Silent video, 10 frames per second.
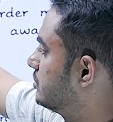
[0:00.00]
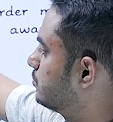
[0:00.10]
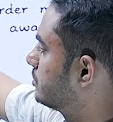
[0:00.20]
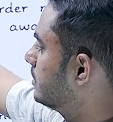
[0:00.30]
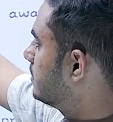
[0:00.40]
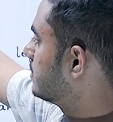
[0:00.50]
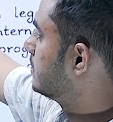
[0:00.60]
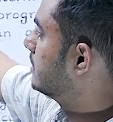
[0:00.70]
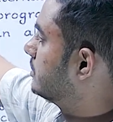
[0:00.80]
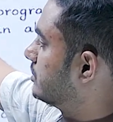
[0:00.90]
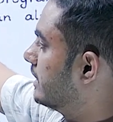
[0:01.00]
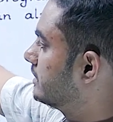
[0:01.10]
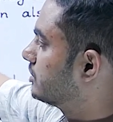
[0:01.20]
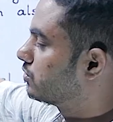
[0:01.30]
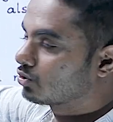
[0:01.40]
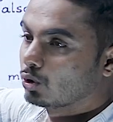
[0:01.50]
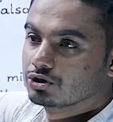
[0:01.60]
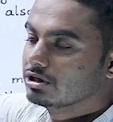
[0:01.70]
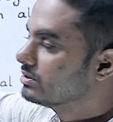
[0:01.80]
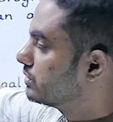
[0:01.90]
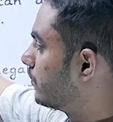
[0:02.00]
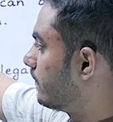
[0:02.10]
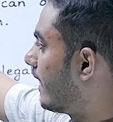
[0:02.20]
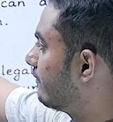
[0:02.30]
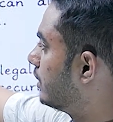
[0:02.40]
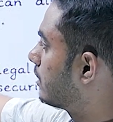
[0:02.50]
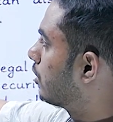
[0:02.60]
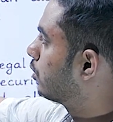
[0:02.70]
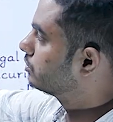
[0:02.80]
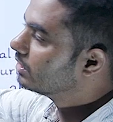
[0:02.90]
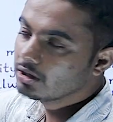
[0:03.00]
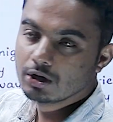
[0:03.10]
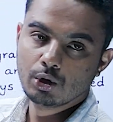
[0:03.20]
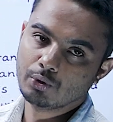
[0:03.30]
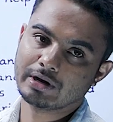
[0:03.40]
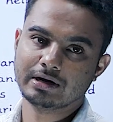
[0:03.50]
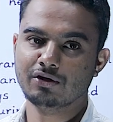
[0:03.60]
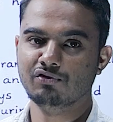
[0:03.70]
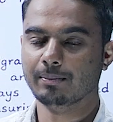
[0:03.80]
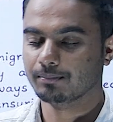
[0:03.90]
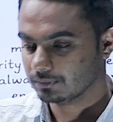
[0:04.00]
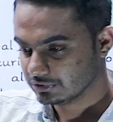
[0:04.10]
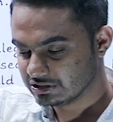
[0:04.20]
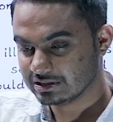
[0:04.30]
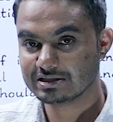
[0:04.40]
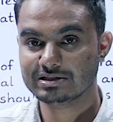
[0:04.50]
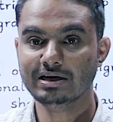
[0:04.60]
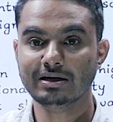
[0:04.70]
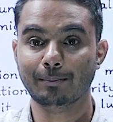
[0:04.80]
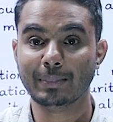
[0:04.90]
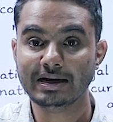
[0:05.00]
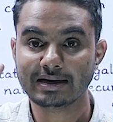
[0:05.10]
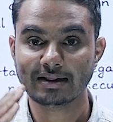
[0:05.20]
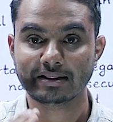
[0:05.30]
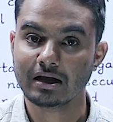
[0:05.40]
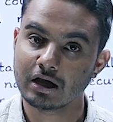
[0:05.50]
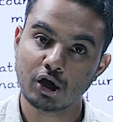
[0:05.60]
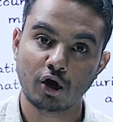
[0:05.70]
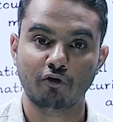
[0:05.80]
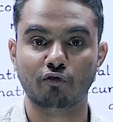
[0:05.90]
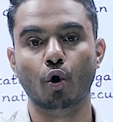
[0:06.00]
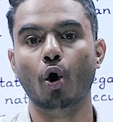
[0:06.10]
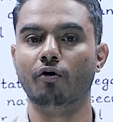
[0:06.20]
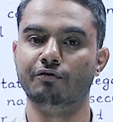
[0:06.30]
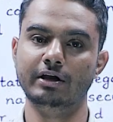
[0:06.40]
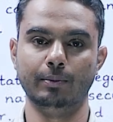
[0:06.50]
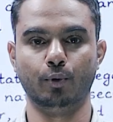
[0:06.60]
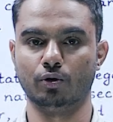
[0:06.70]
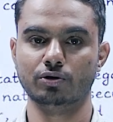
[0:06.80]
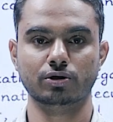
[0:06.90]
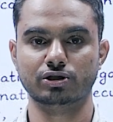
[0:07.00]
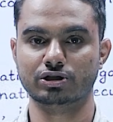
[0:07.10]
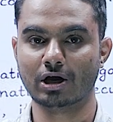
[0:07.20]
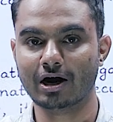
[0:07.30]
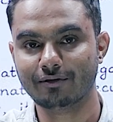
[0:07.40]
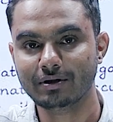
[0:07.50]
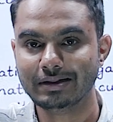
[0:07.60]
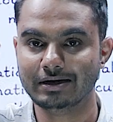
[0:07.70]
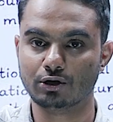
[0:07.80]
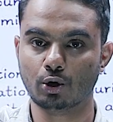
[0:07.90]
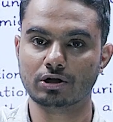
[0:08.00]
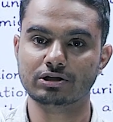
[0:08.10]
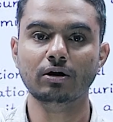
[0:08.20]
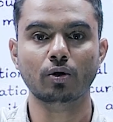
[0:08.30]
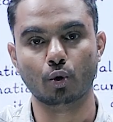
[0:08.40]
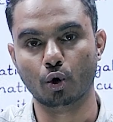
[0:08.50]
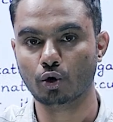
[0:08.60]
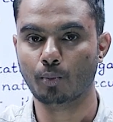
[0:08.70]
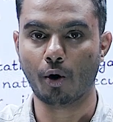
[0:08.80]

situation, suggestions or solutions. If you have any conclusion, you can give them. Just that maintain the flow of the report. Start with introduction, go to